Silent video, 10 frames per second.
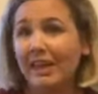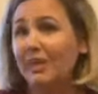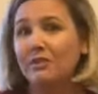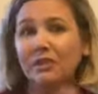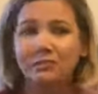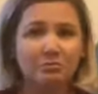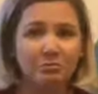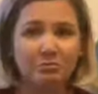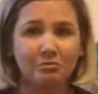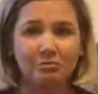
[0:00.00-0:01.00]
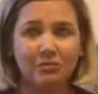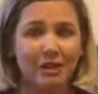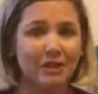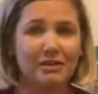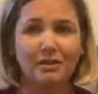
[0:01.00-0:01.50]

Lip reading: even like